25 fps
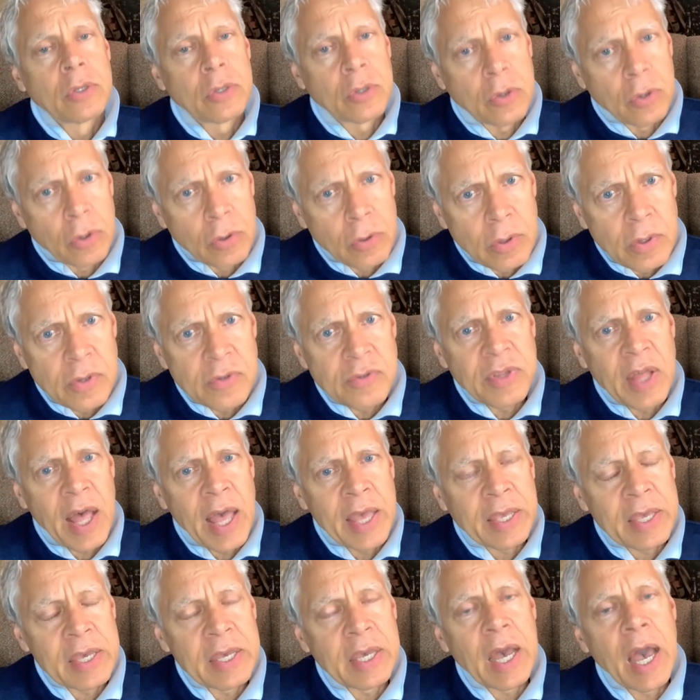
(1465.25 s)
Girls
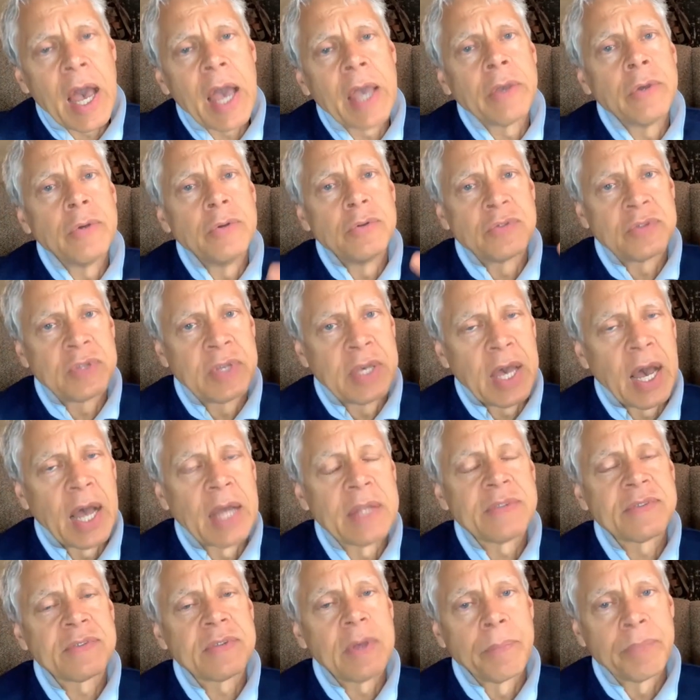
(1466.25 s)
like a guy who's
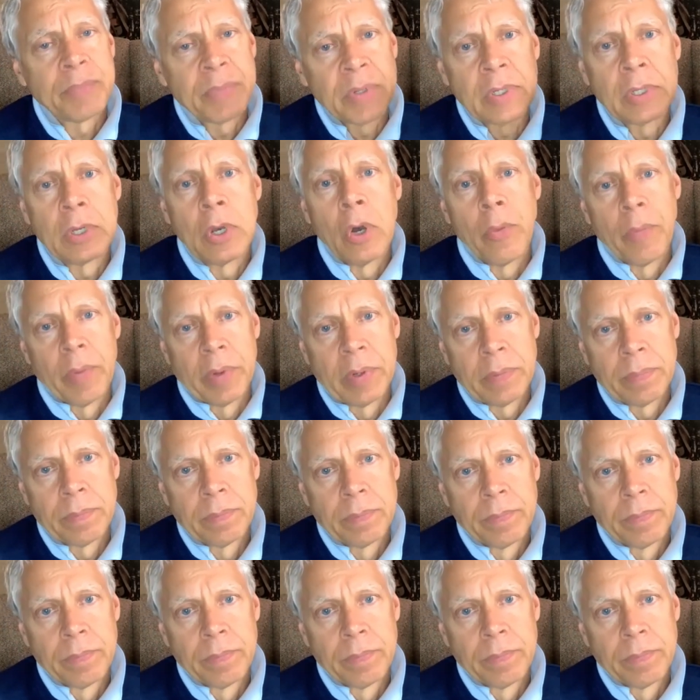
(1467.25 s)
got something going.